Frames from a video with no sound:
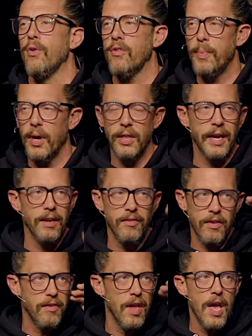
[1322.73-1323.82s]
Holy Spirit. Like, it's
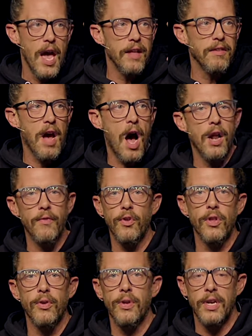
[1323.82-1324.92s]
just, it's
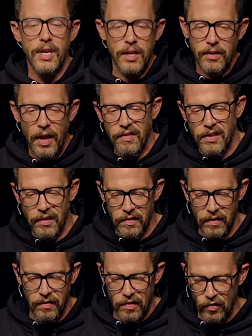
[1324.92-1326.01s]
convoluted, and it doesn't
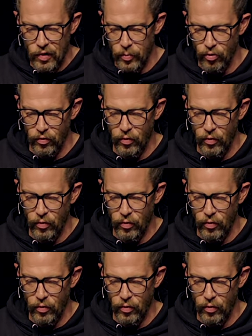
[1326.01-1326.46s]
exist in Scripture.